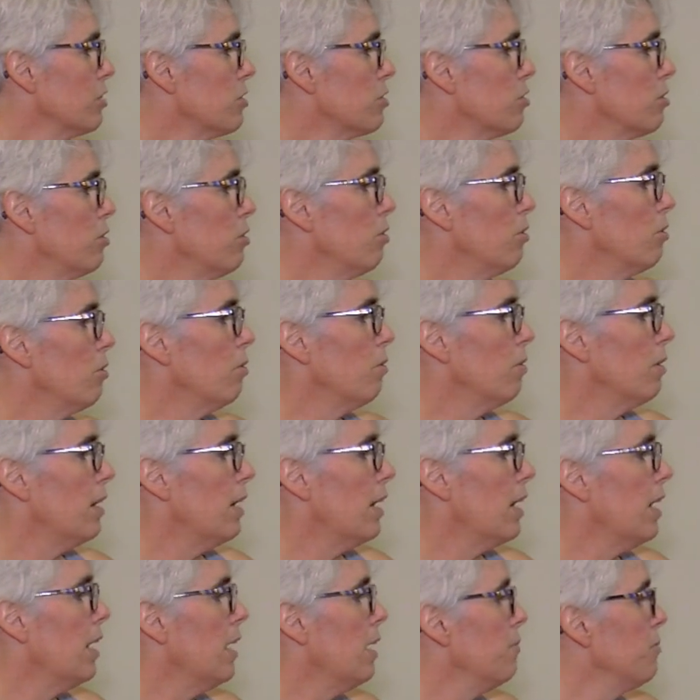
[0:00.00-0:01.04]
So
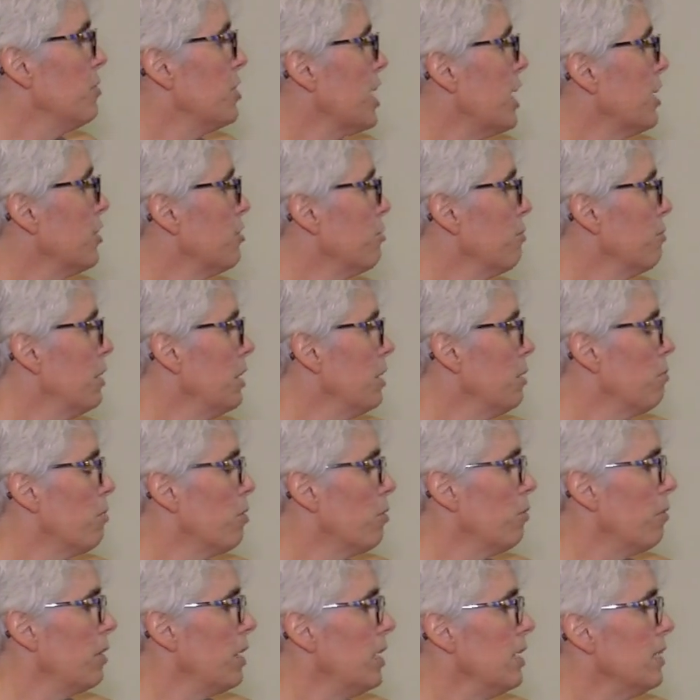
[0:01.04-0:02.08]
Dr. Rita
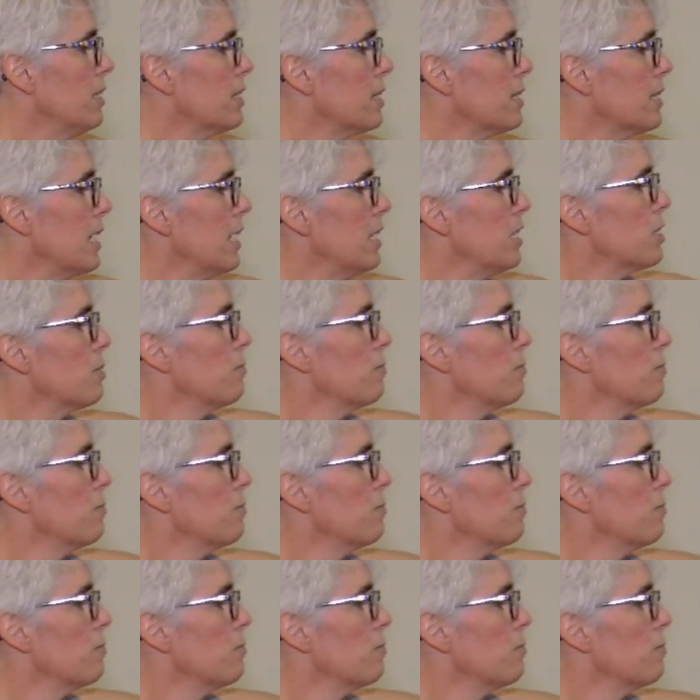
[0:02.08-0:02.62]
Marie states